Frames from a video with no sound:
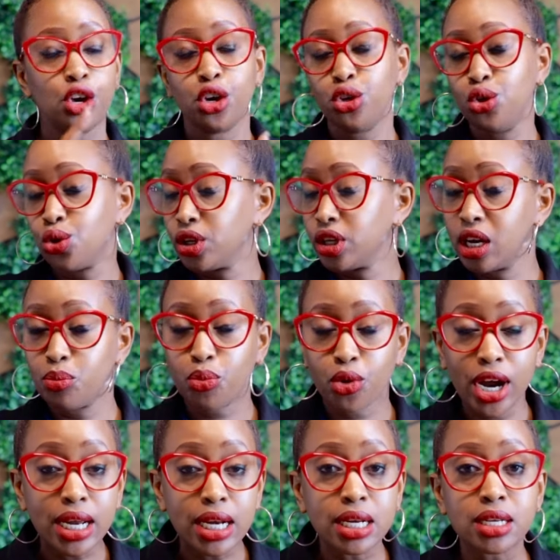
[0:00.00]
You could get
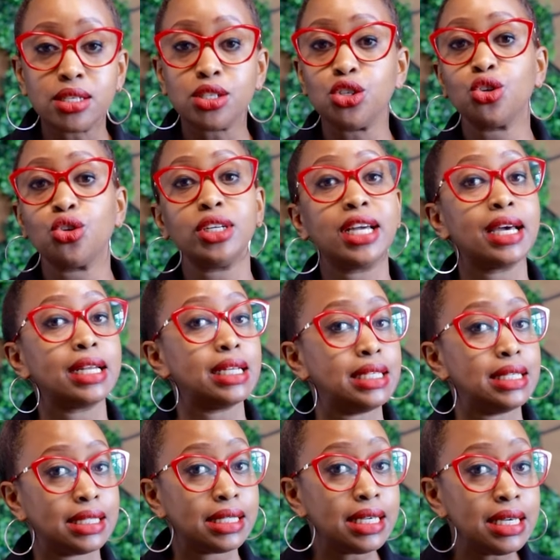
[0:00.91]
pregnant, you could get a
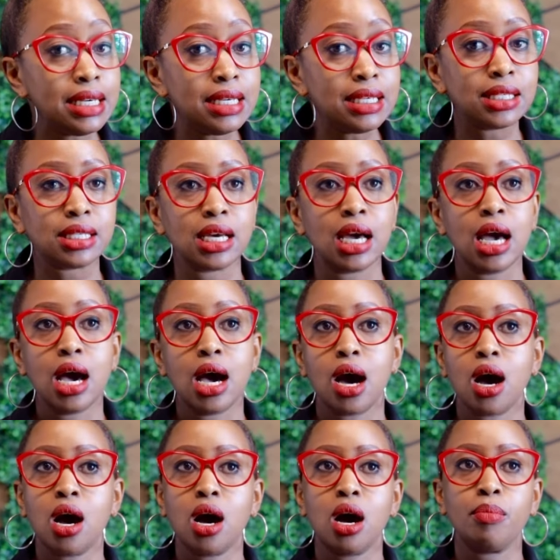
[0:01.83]
disease,
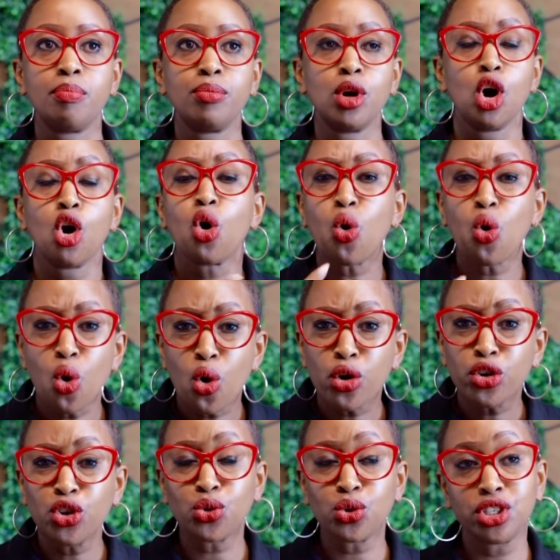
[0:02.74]
or
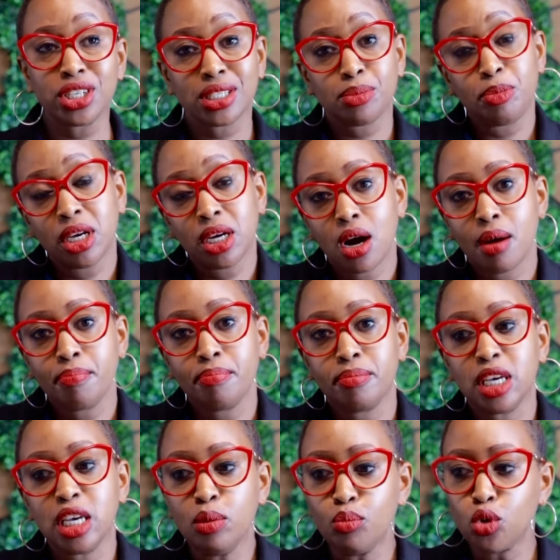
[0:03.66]
you could just
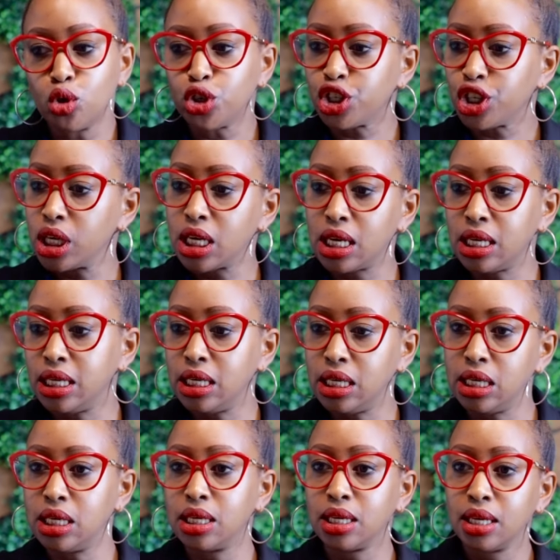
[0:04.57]
become
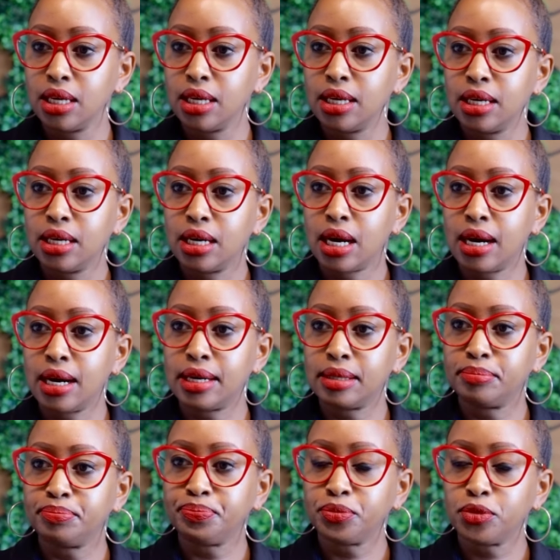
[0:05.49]
emotionally
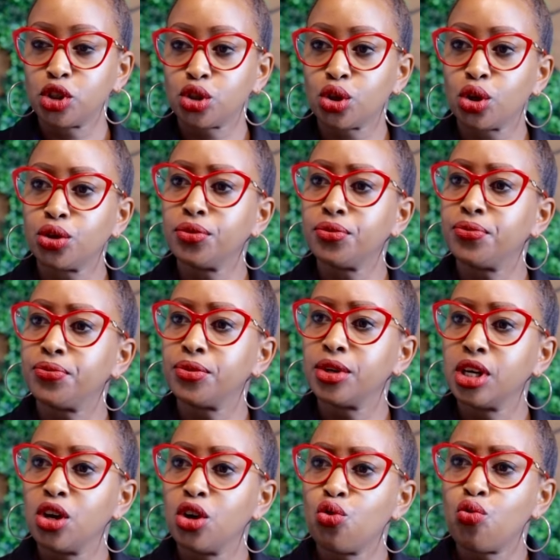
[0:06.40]
sort of
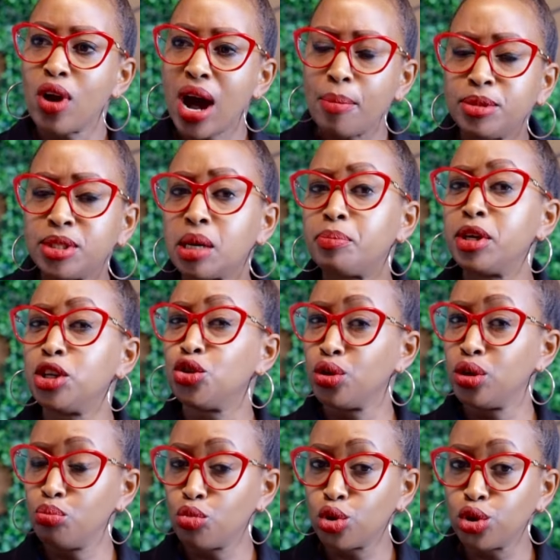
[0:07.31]
wrapped up in your
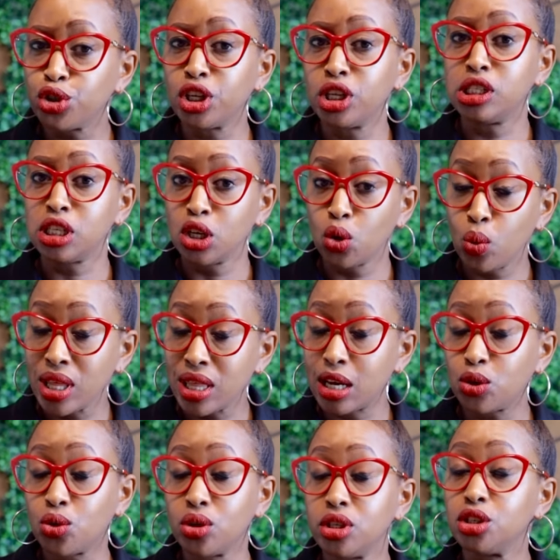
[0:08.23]
emotions in a way
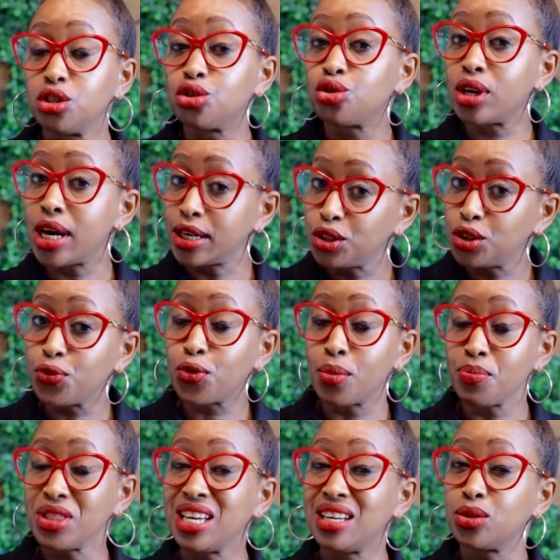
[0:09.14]
that could distract you
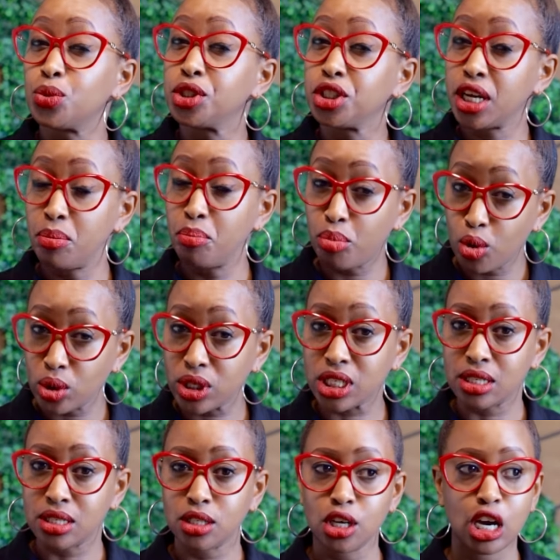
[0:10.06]
from things which are
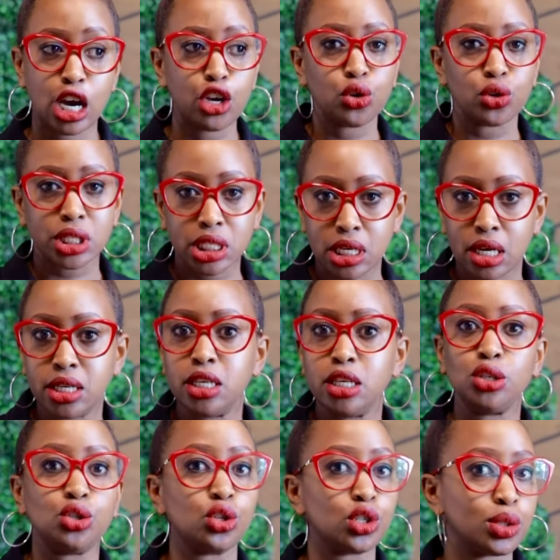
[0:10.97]
important, your
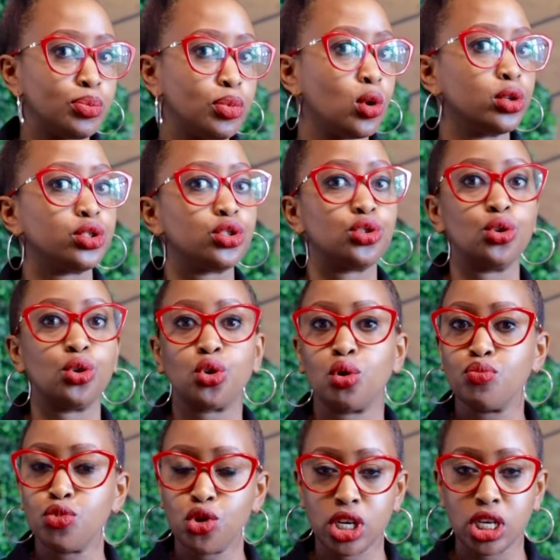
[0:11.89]
studies, your sports, your
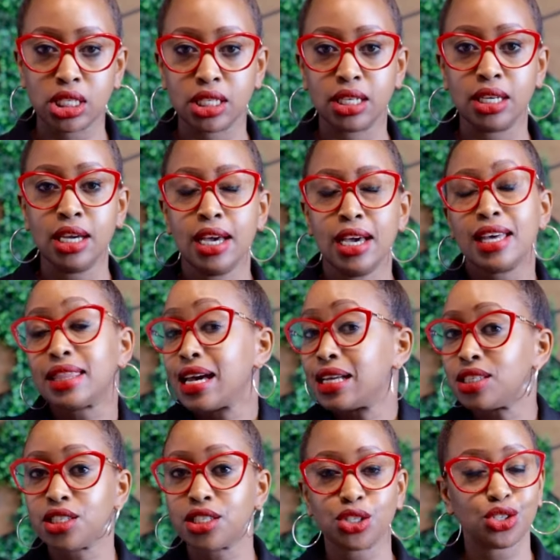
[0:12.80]
community.
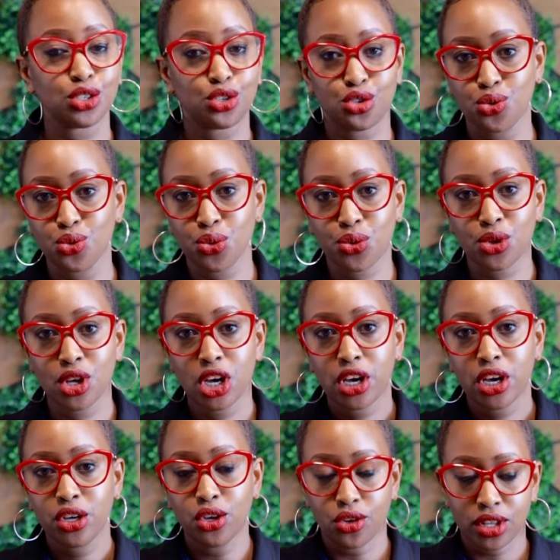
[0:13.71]
That's just the truth.
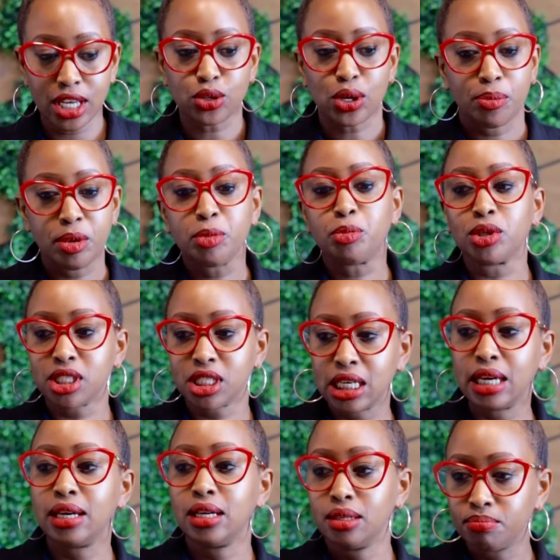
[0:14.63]
You know, that's why people
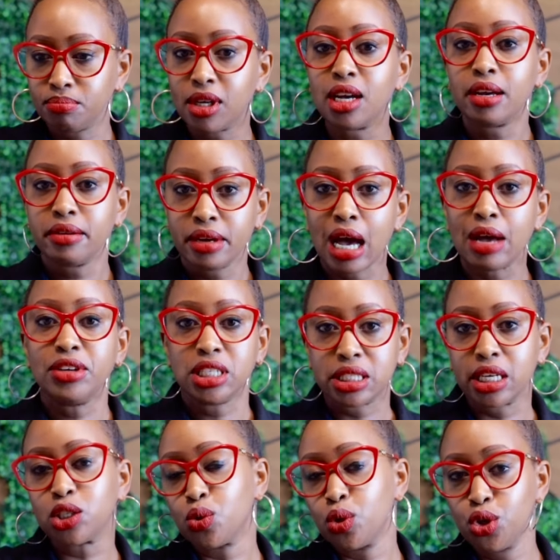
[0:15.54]
say having
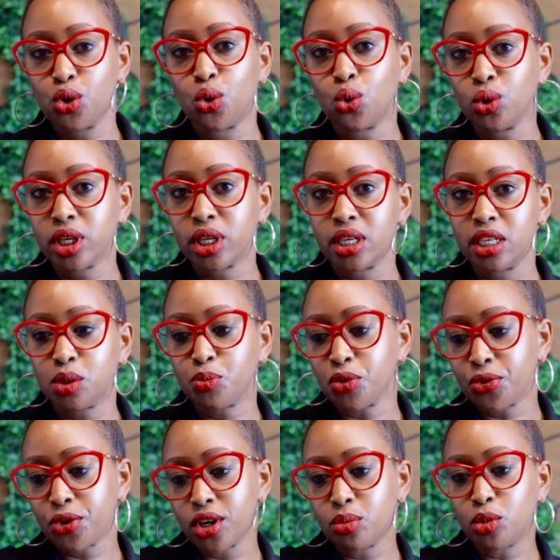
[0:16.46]
sex when you're older is
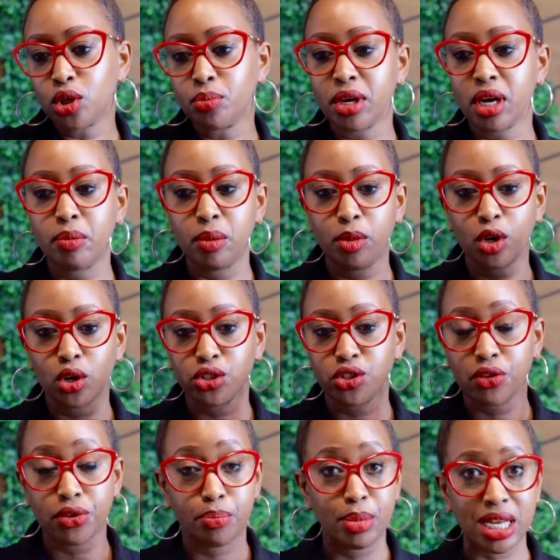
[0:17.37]
preferable, maybe because you
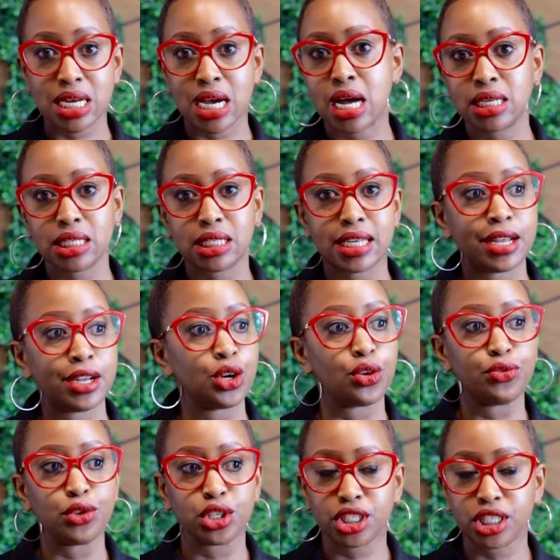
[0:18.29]
have a better understanding
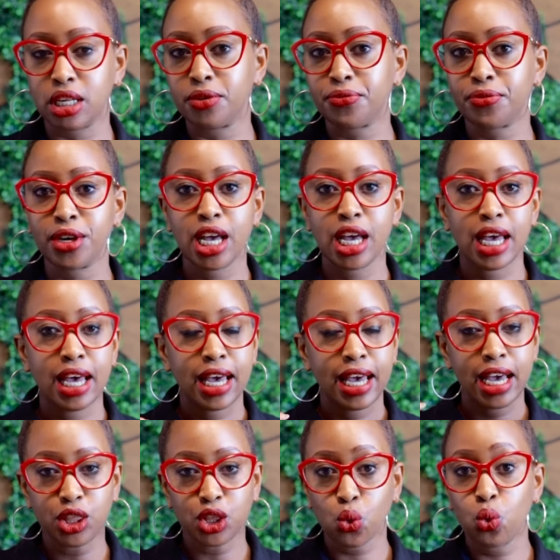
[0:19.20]
of yourself
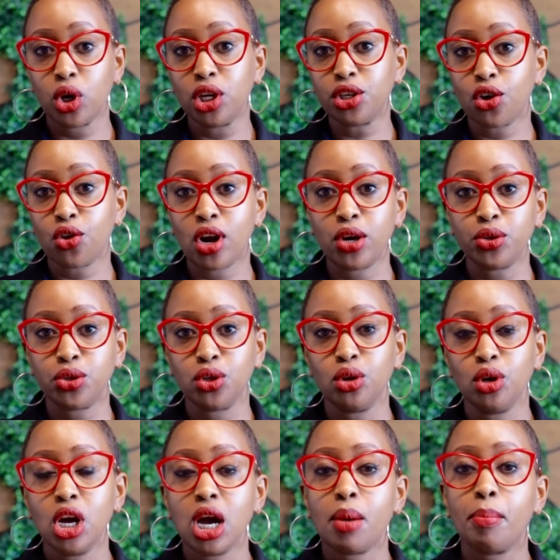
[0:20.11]
and the world around you.
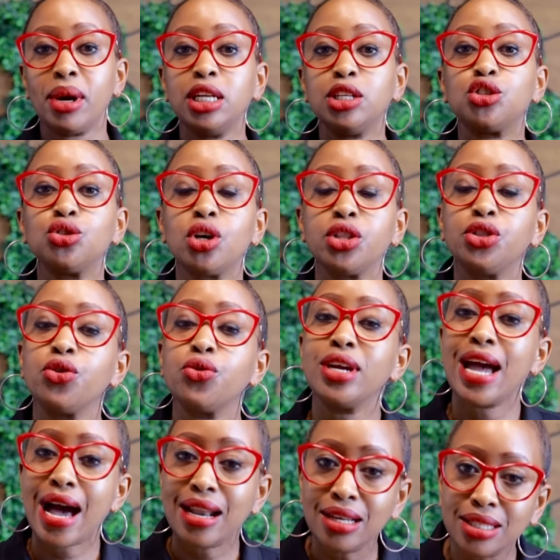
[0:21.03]
But it's not the
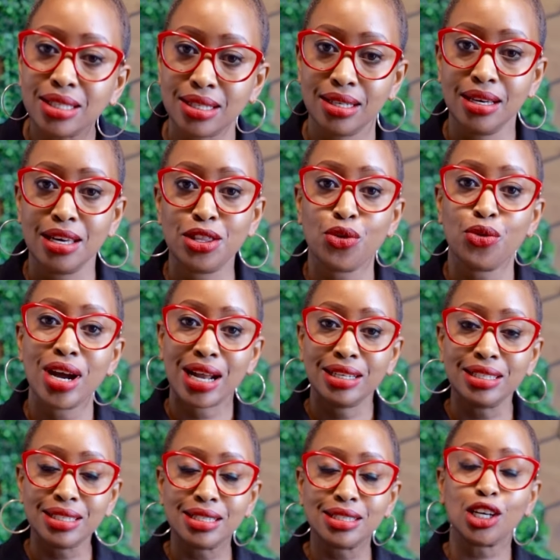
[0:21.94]
reality. The
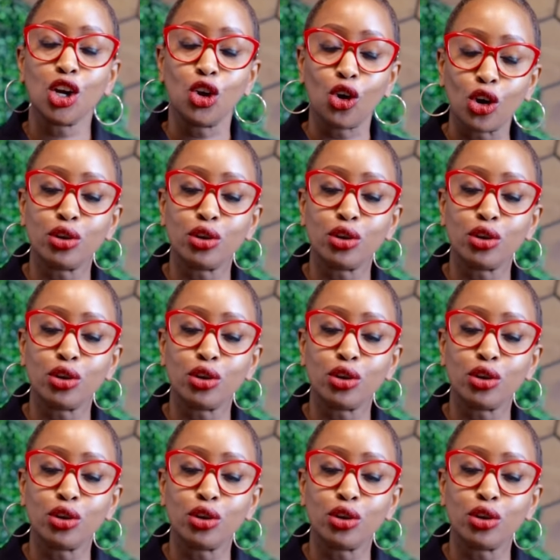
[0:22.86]
reality is a lot